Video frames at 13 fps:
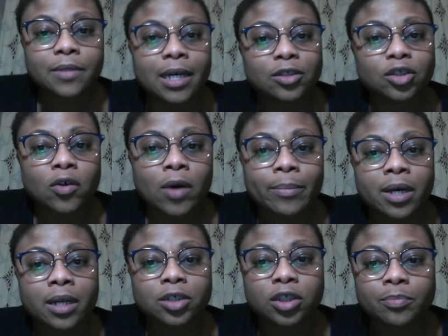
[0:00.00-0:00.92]
And so I'm
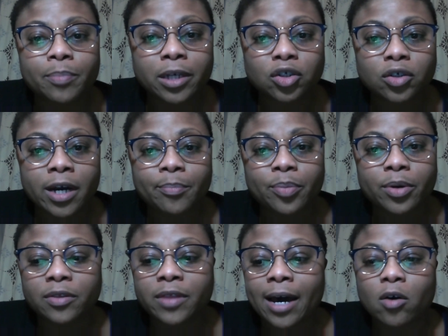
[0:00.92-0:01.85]
going to just make sure I
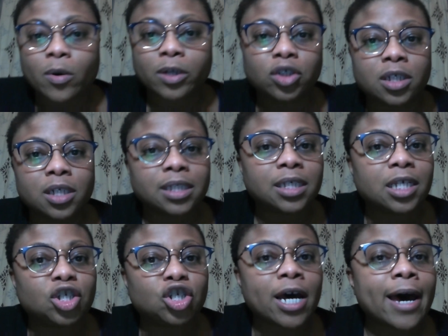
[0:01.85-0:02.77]
put that question into
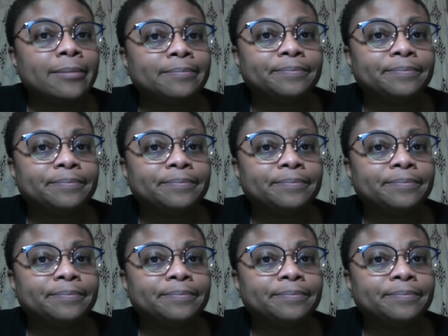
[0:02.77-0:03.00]
the chat.